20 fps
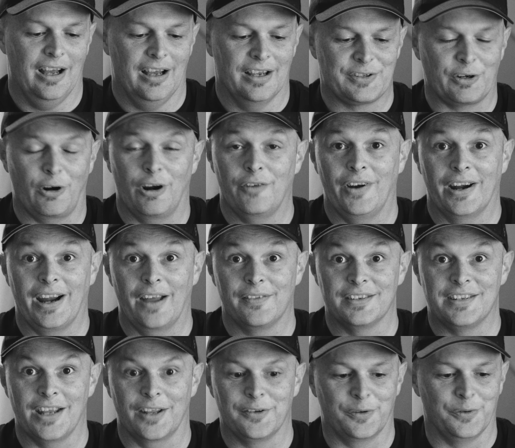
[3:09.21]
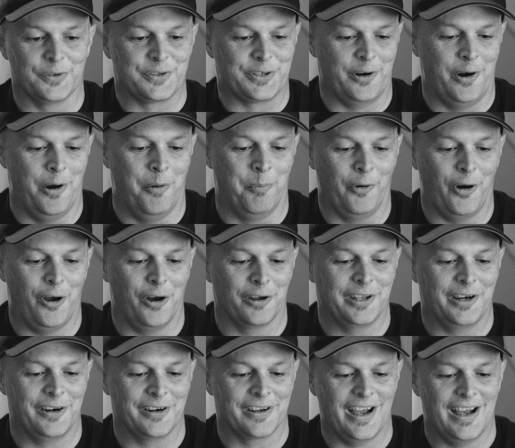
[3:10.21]
Sorry if I got the technical term wrong
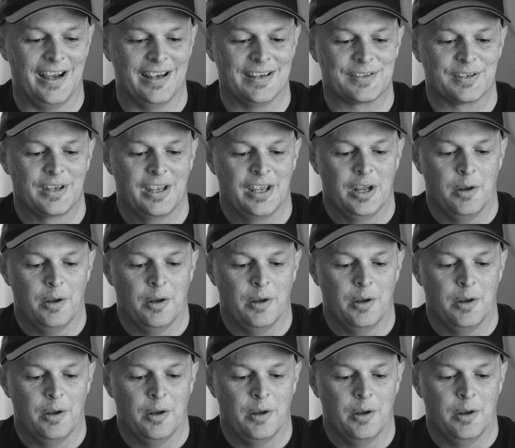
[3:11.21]
there, guys.